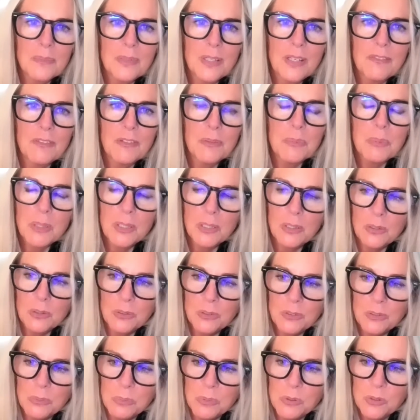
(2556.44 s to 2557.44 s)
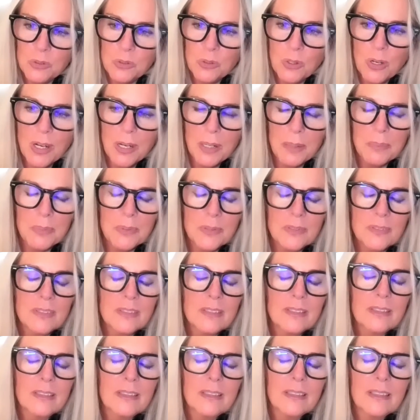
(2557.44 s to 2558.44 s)
everybody who
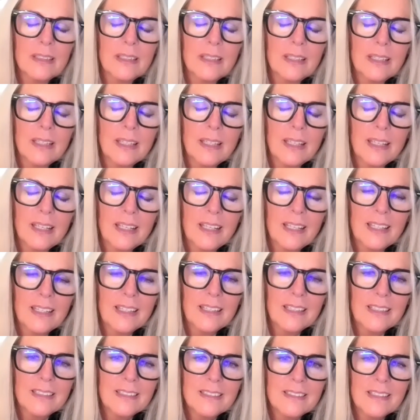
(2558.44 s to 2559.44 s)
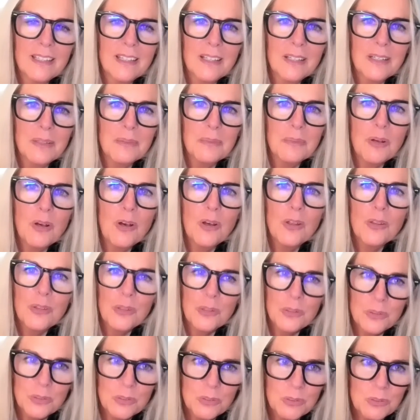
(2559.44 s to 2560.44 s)
subscribes, and all
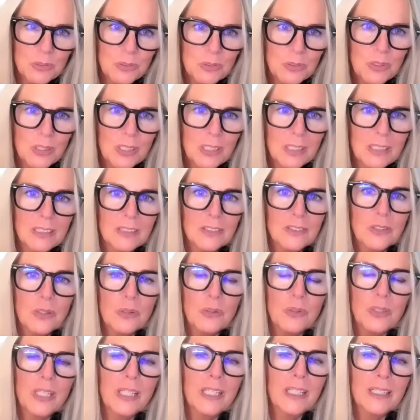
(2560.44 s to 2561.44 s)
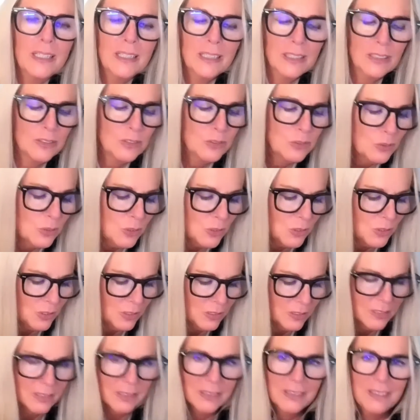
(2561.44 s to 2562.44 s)
those who donate and do all
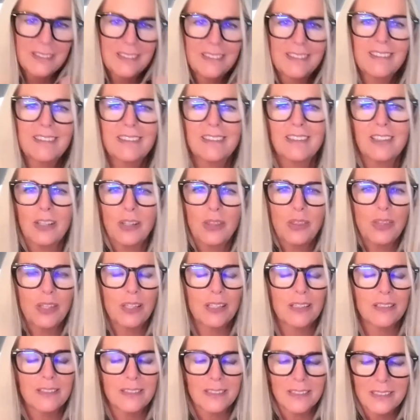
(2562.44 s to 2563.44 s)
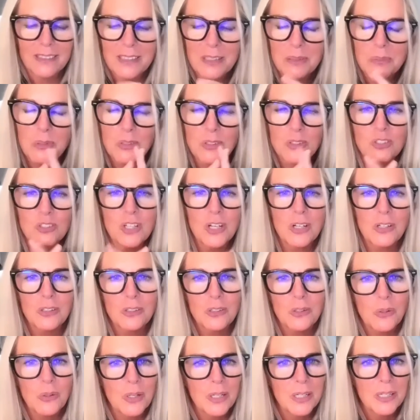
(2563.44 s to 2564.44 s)
the little things that keep this channel
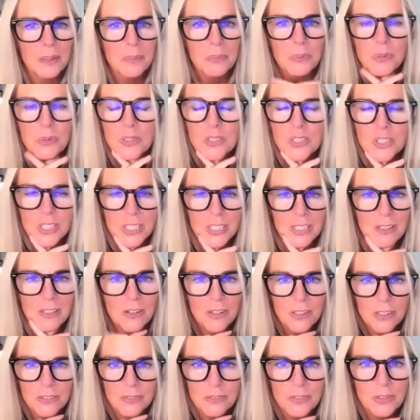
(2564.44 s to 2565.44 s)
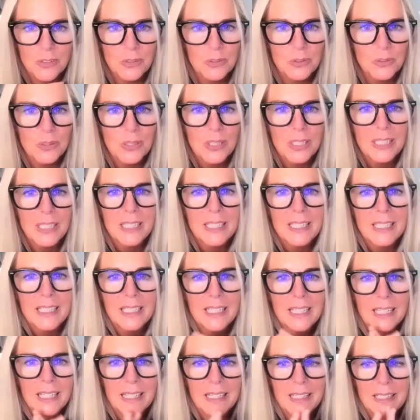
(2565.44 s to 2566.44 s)
going. I appreciate all of you.
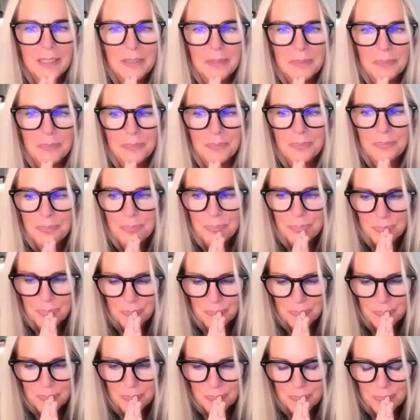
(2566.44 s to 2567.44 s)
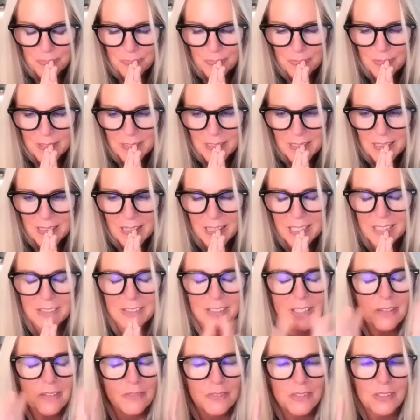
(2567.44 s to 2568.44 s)
I
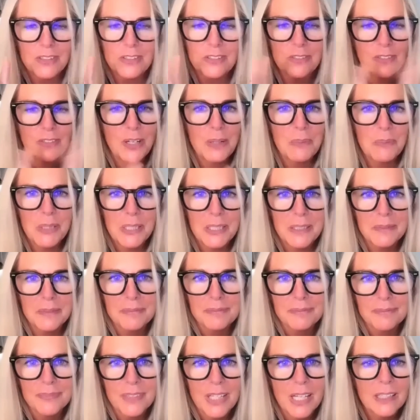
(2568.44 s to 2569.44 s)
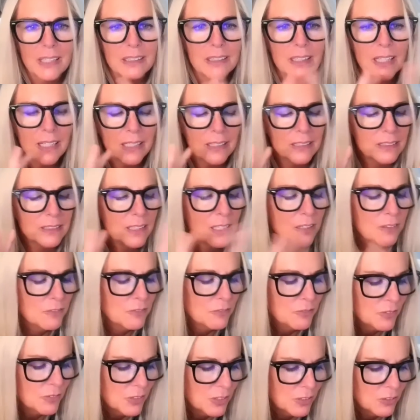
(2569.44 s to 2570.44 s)
love this family. I
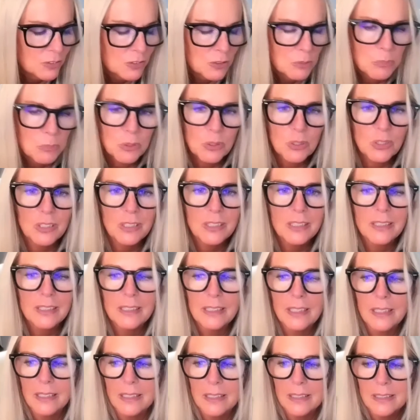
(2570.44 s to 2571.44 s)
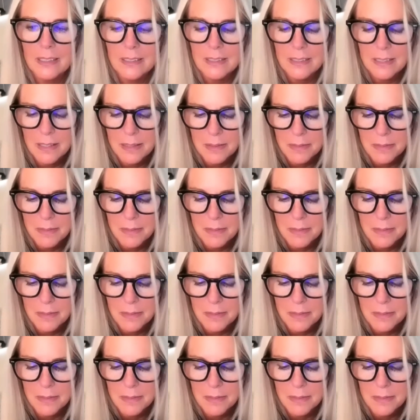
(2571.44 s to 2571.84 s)
love this community and